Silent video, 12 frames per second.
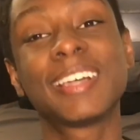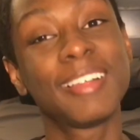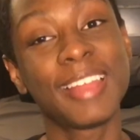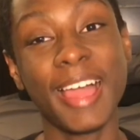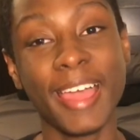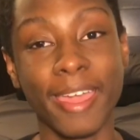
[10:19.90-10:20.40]

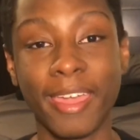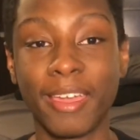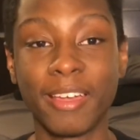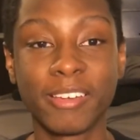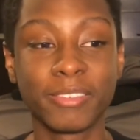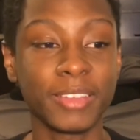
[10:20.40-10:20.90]
all I
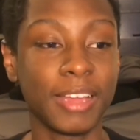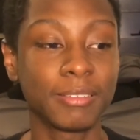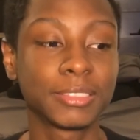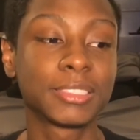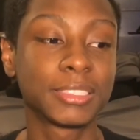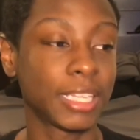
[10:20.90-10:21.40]
have. I
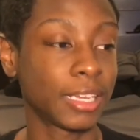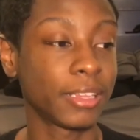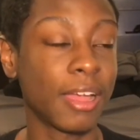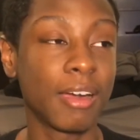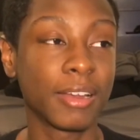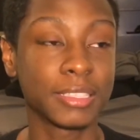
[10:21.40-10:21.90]
was just telling
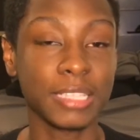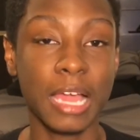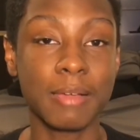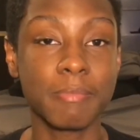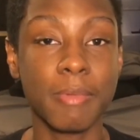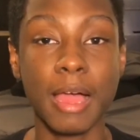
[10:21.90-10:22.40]
y'all at the
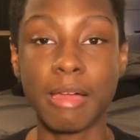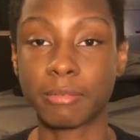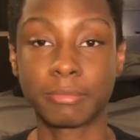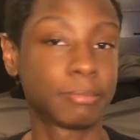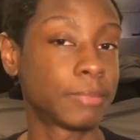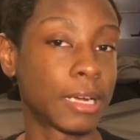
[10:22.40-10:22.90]
time
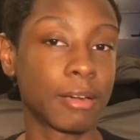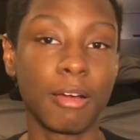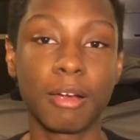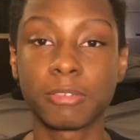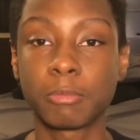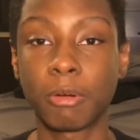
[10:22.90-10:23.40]
my
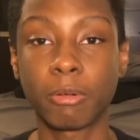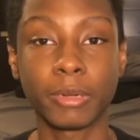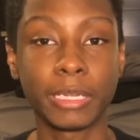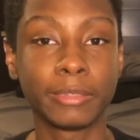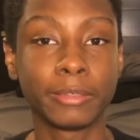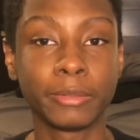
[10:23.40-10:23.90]
car was
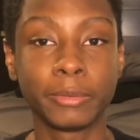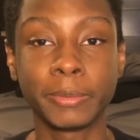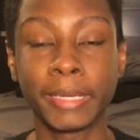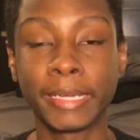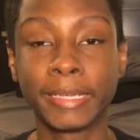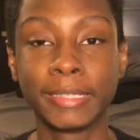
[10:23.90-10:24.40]
broken into
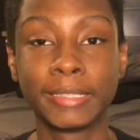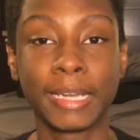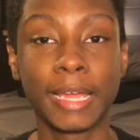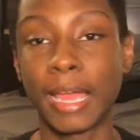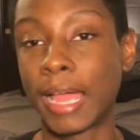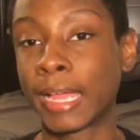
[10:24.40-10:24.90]

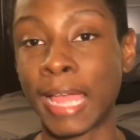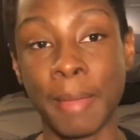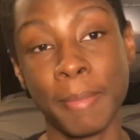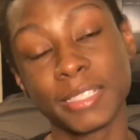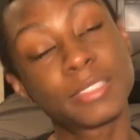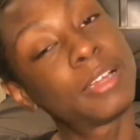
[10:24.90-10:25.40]
and I
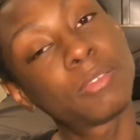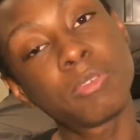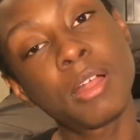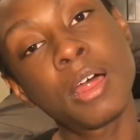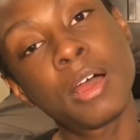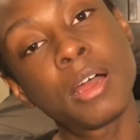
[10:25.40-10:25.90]
got my stuff
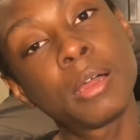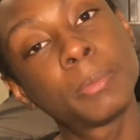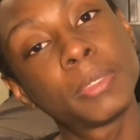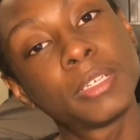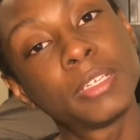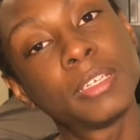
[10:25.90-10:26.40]

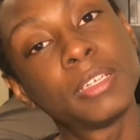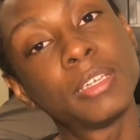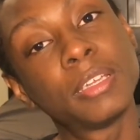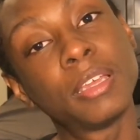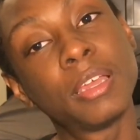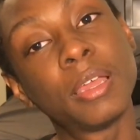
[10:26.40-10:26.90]
robbed.
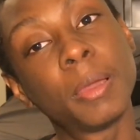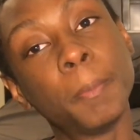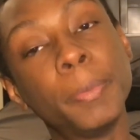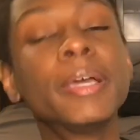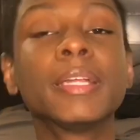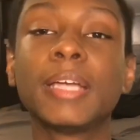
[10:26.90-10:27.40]

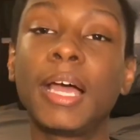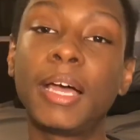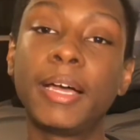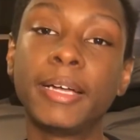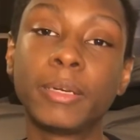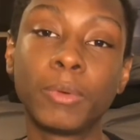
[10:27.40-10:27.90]
But
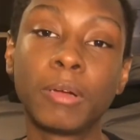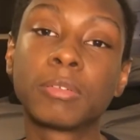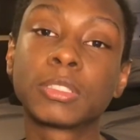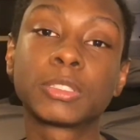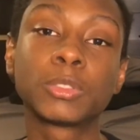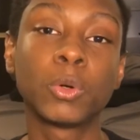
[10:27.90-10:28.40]
God will
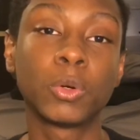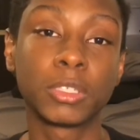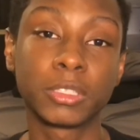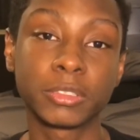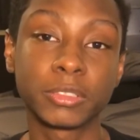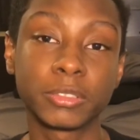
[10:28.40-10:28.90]
restore